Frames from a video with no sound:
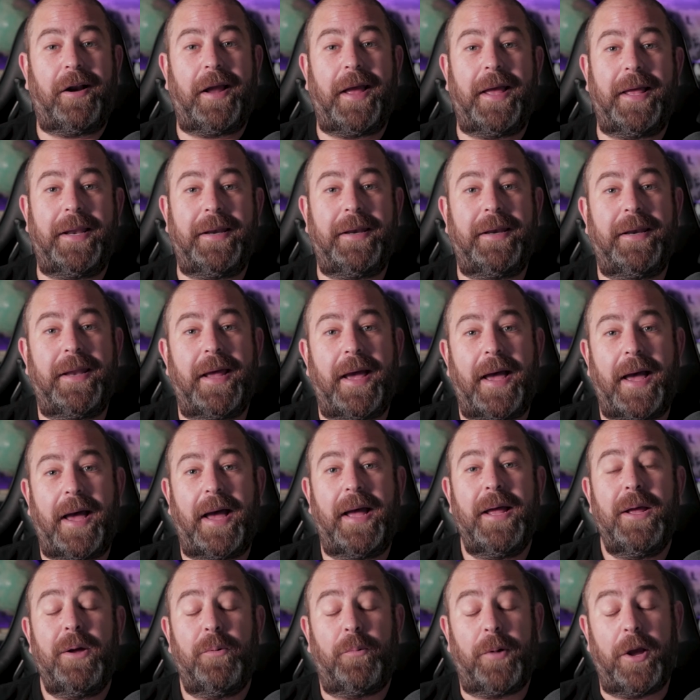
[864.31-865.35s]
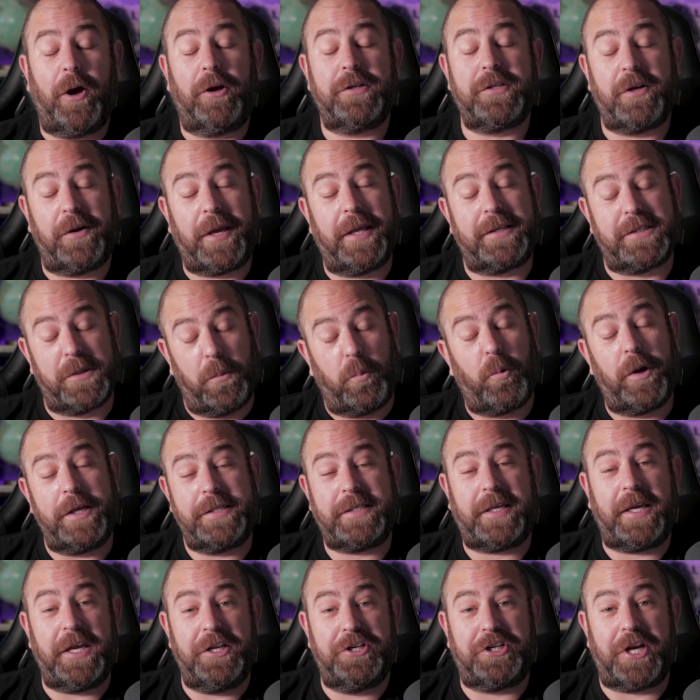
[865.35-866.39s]
And we also get some
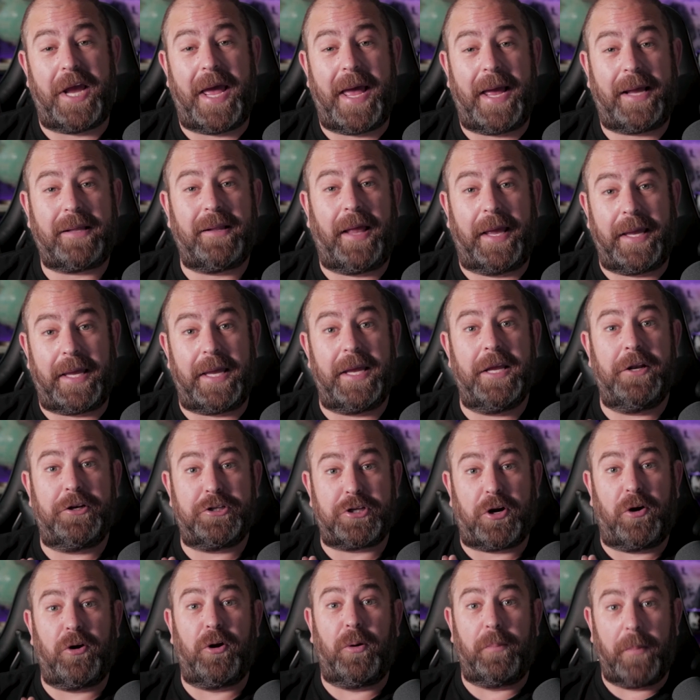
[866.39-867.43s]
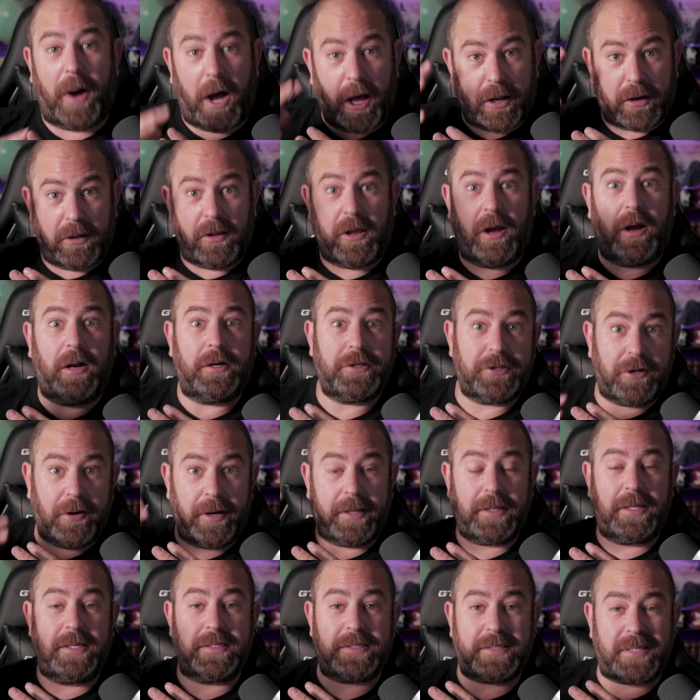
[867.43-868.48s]
Whiskey Jack like internal monologue
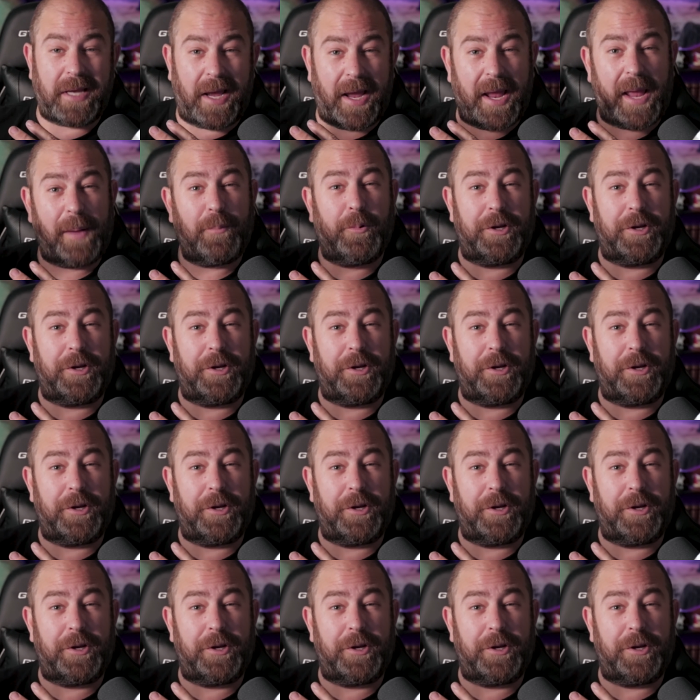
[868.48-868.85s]
during this time,